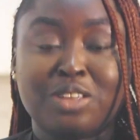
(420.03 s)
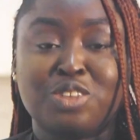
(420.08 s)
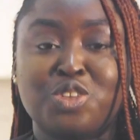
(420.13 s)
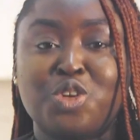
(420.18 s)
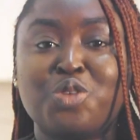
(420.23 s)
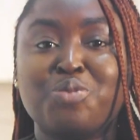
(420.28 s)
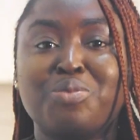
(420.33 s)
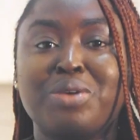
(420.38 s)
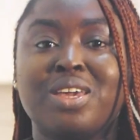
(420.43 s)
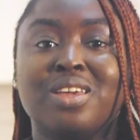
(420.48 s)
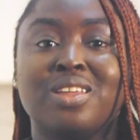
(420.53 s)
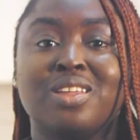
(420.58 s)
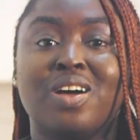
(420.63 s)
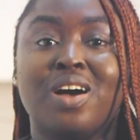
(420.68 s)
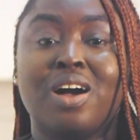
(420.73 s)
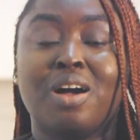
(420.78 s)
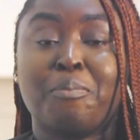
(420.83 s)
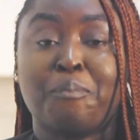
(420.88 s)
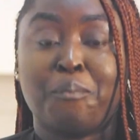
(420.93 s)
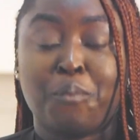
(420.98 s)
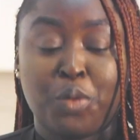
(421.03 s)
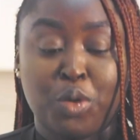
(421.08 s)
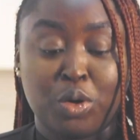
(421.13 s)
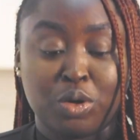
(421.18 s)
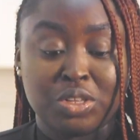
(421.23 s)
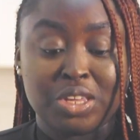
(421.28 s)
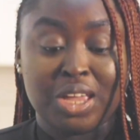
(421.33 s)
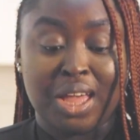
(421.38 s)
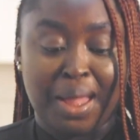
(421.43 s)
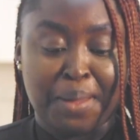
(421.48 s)
done making our
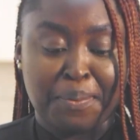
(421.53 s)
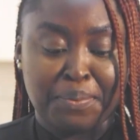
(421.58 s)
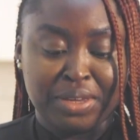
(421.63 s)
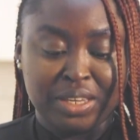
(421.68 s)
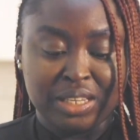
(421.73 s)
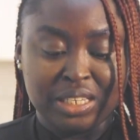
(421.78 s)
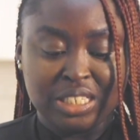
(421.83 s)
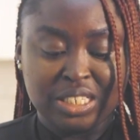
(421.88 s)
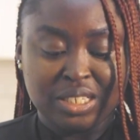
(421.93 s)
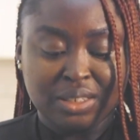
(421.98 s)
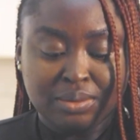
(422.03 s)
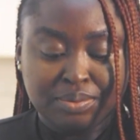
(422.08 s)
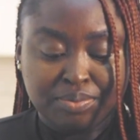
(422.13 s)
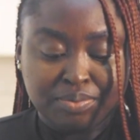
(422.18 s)
boiled cabbage.